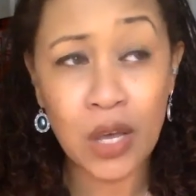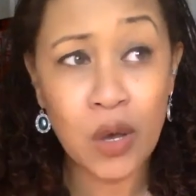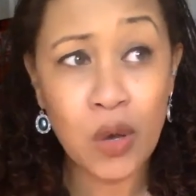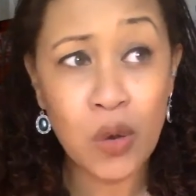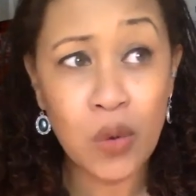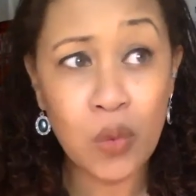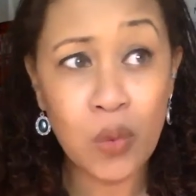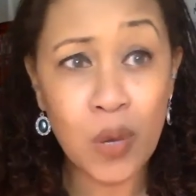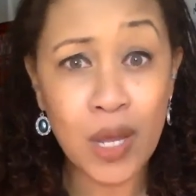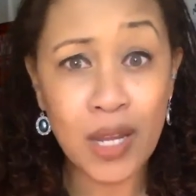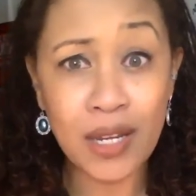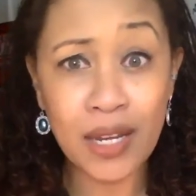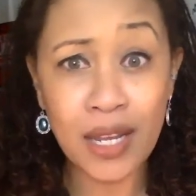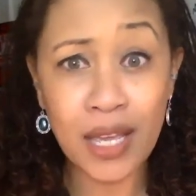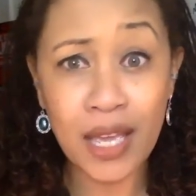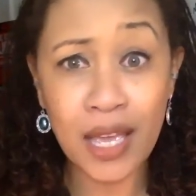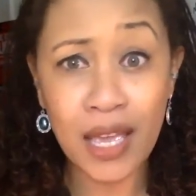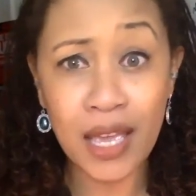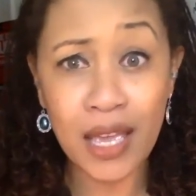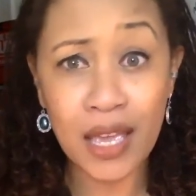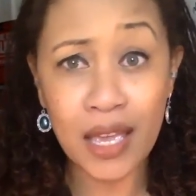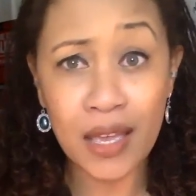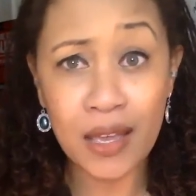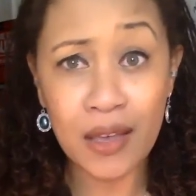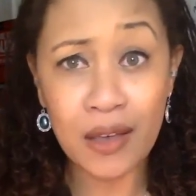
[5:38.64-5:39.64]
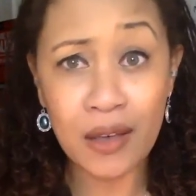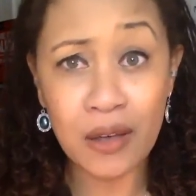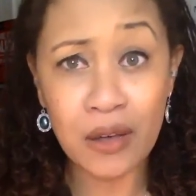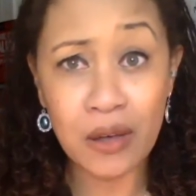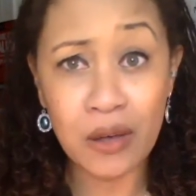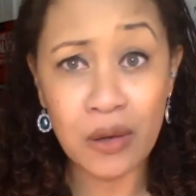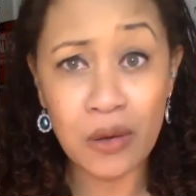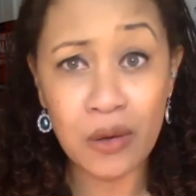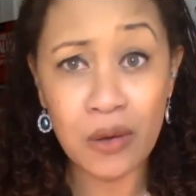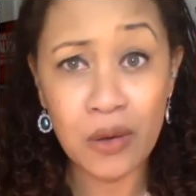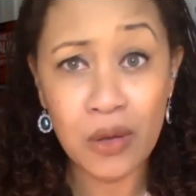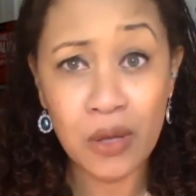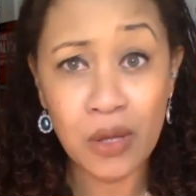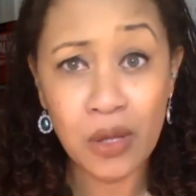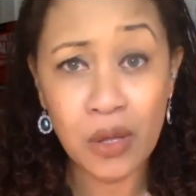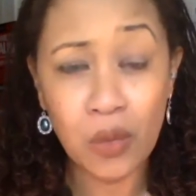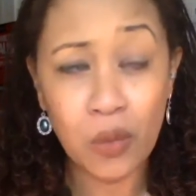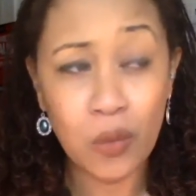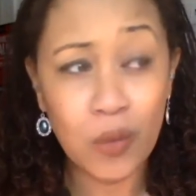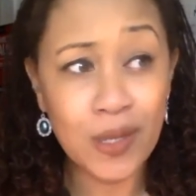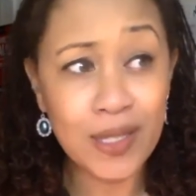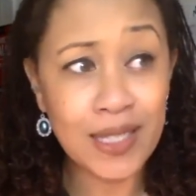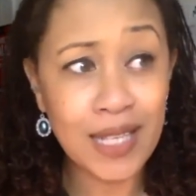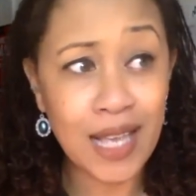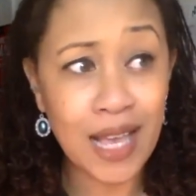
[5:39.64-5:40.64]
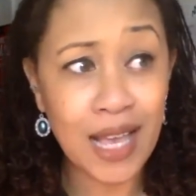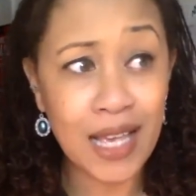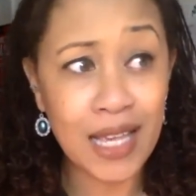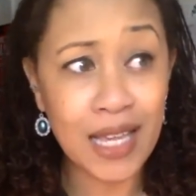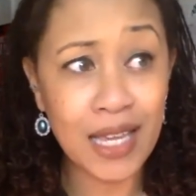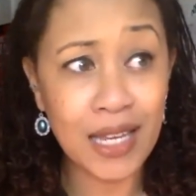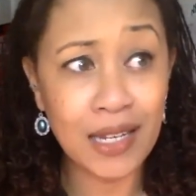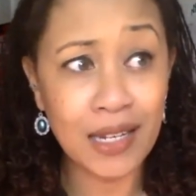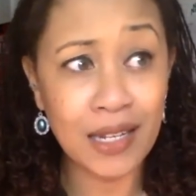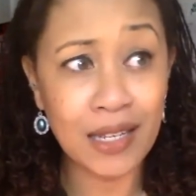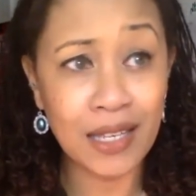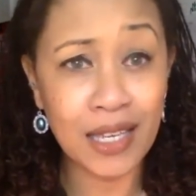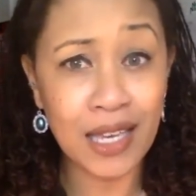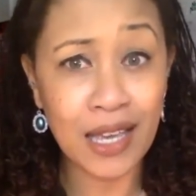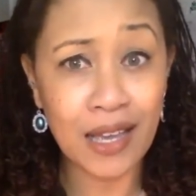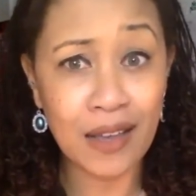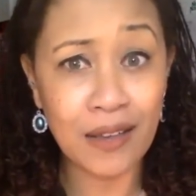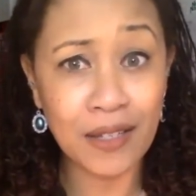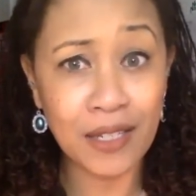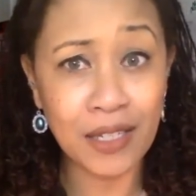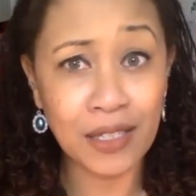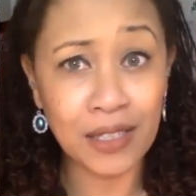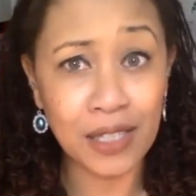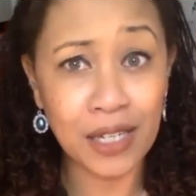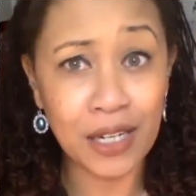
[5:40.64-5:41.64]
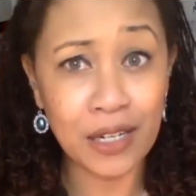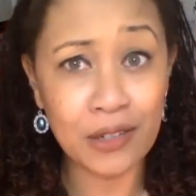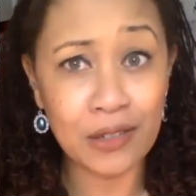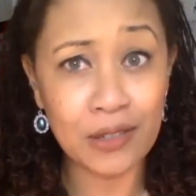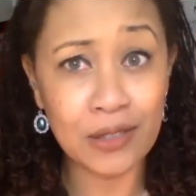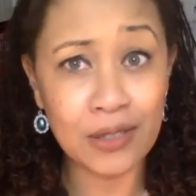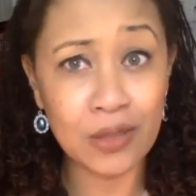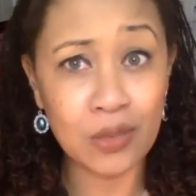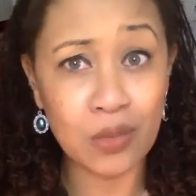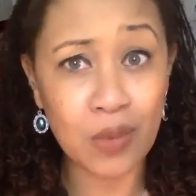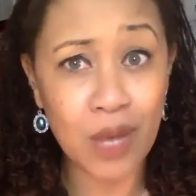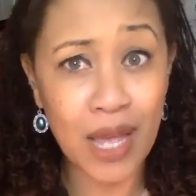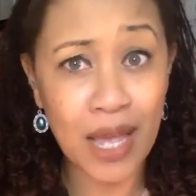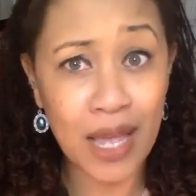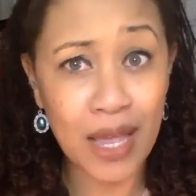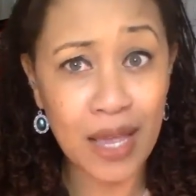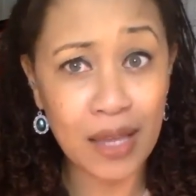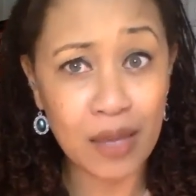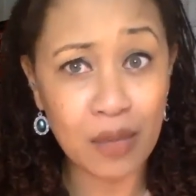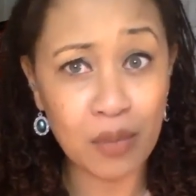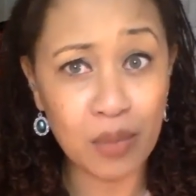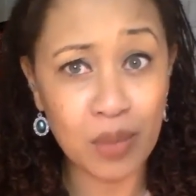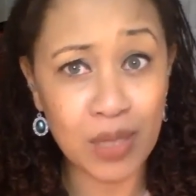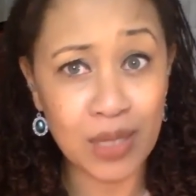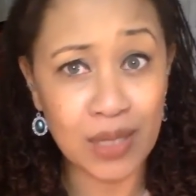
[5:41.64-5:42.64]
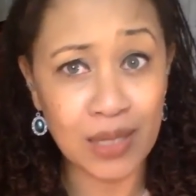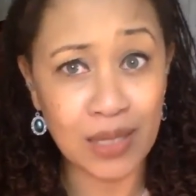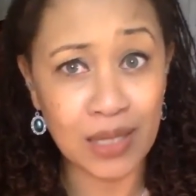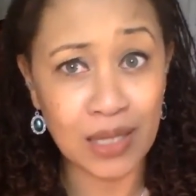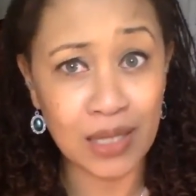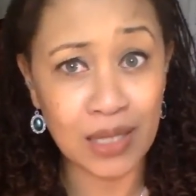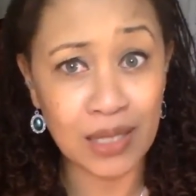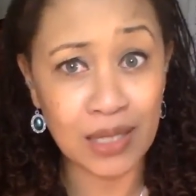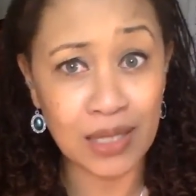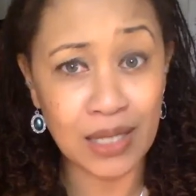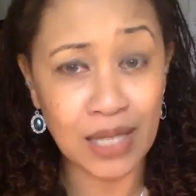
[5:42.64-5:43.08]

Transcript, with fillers: When the hell was I in the calculator swag business?